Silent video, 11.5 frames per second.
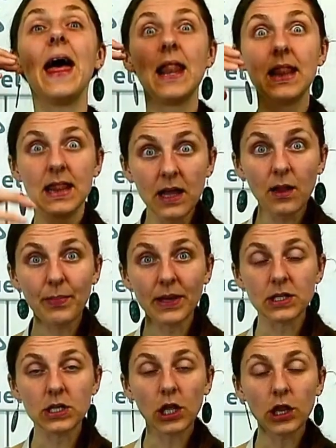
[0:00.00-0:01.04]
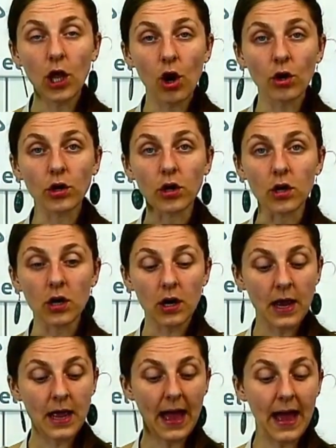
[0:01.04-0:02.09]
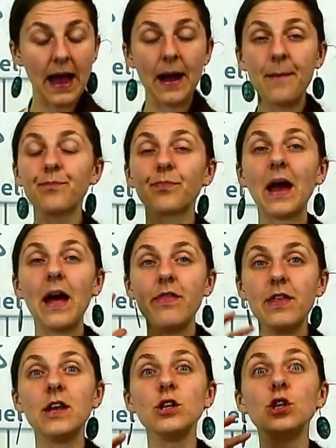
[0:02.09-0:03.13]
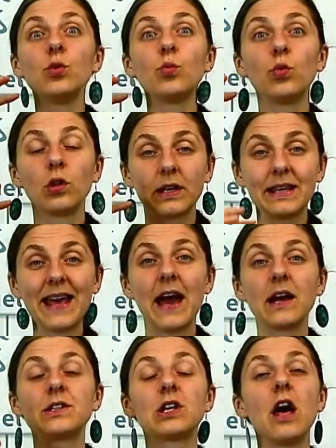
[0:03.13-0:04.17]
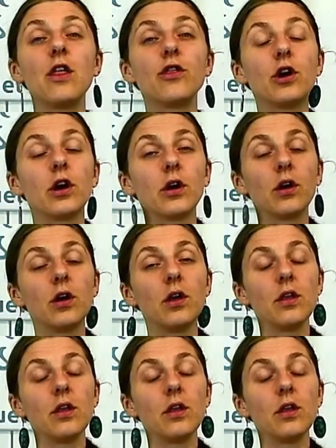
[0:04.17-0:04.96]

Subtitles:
a little bit longer, and then you will get the